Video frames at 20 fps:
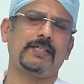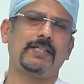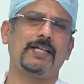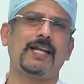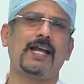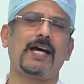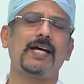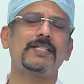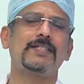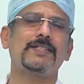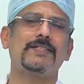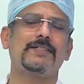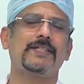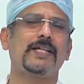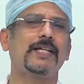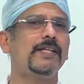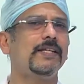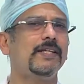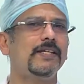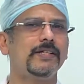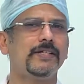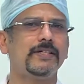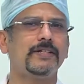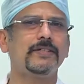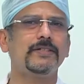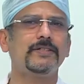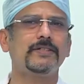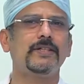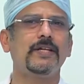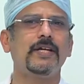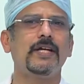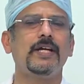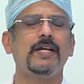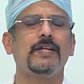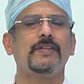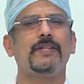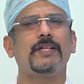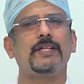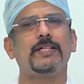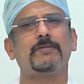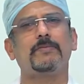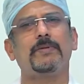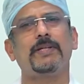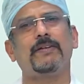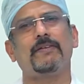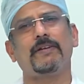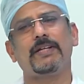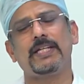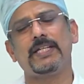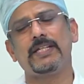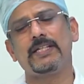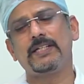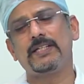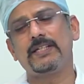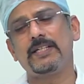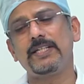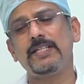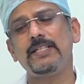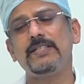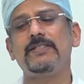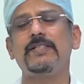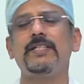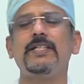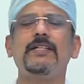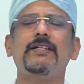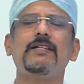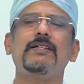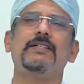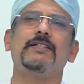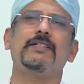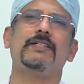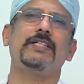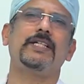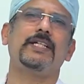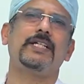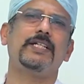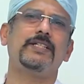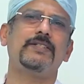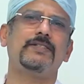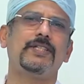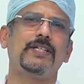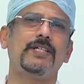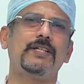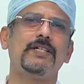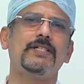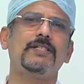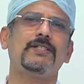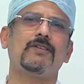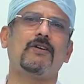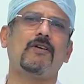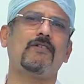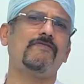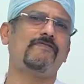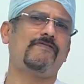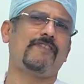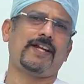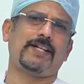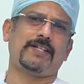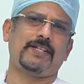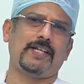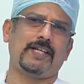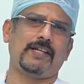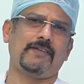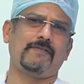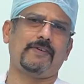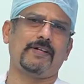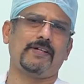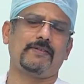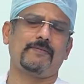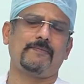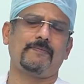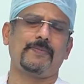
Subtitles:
The last 10 years, there has been increasing incidence of fatty liver